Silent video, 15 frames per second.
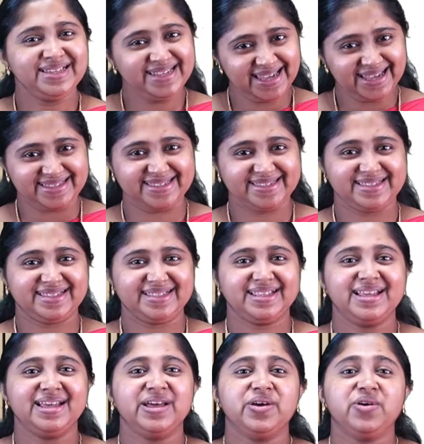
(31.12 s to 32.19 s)
Yes,
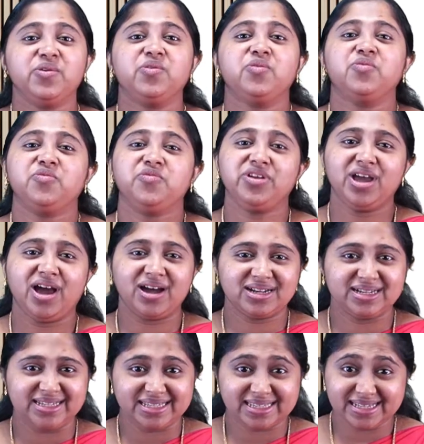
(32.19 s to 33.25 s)
we are
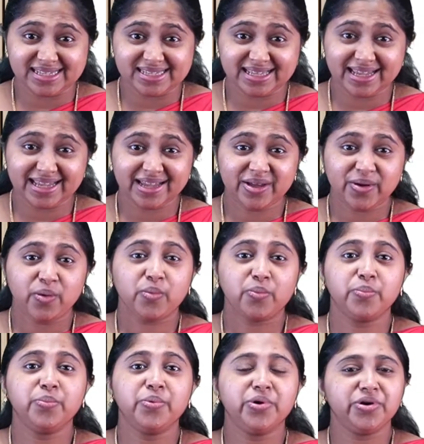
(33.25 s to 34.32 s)
discussing
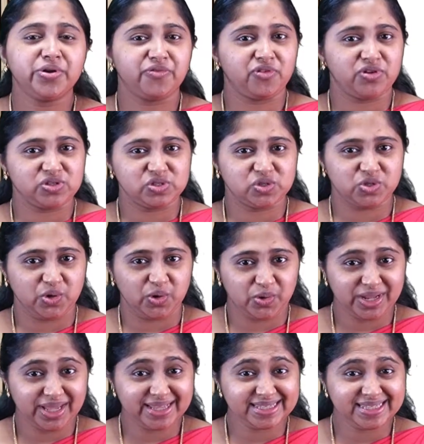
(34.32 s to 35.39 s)
beautiful
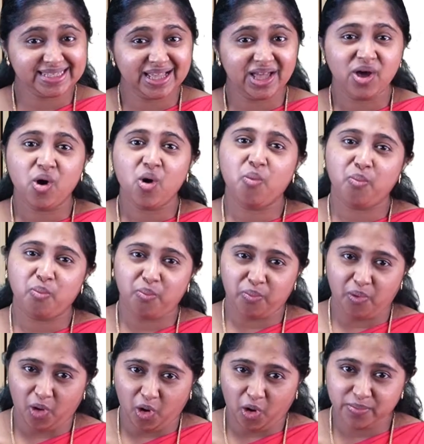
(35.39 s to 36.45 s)
stories,
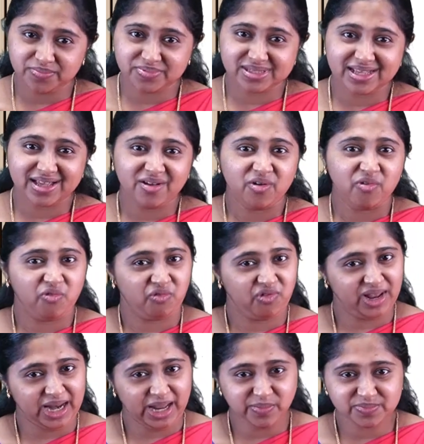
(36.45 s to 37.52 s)
poems,
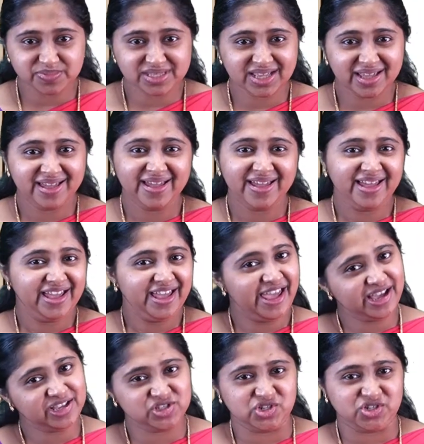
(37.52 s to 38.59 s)
films,
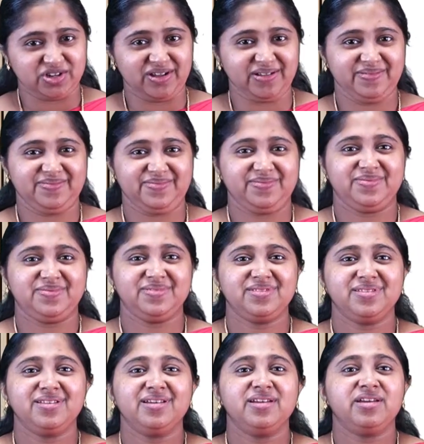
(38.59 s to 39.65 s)
etc.
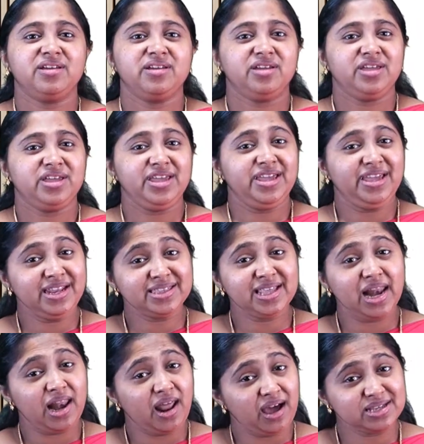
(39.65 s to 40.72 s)
In
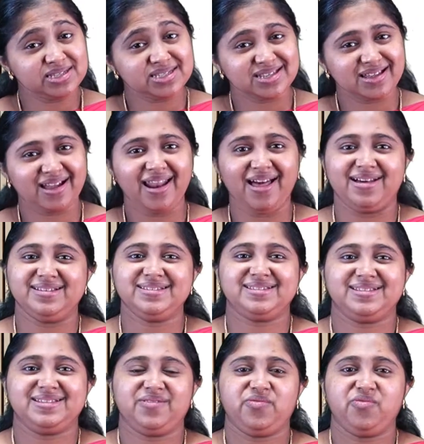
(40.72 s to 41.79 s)
the last
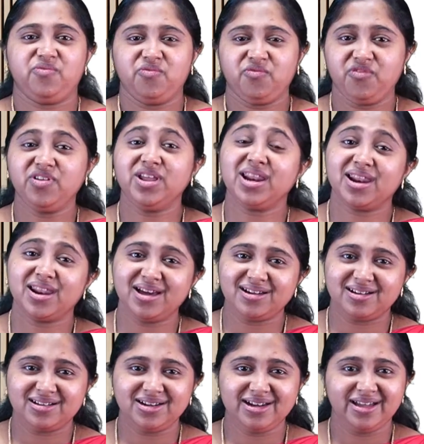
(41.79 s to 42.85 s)
class, we
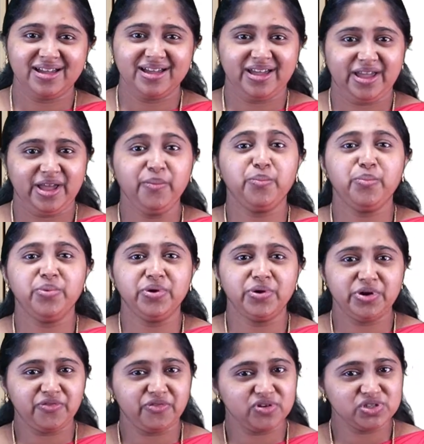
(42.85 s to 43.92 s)
learned a
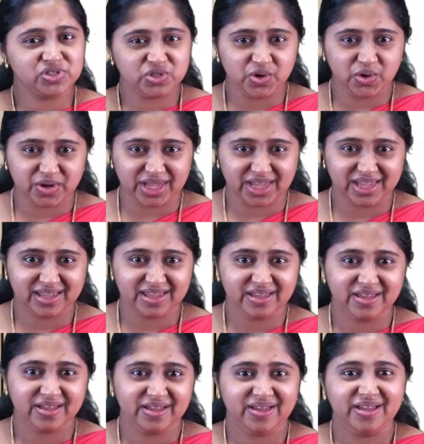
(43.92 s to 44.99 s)
beautiful story
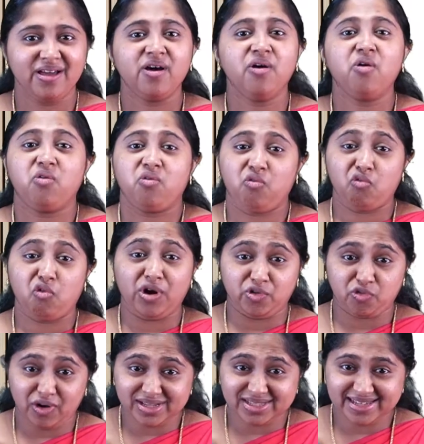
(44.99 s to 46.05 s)
what
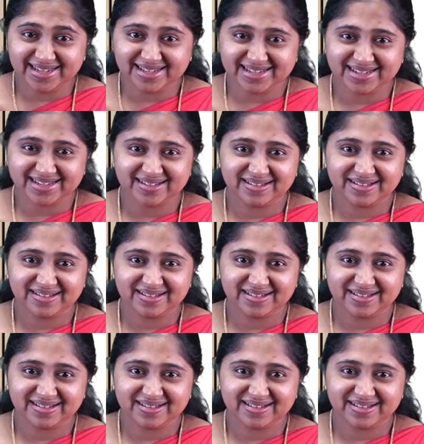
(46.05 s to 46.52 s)
was it?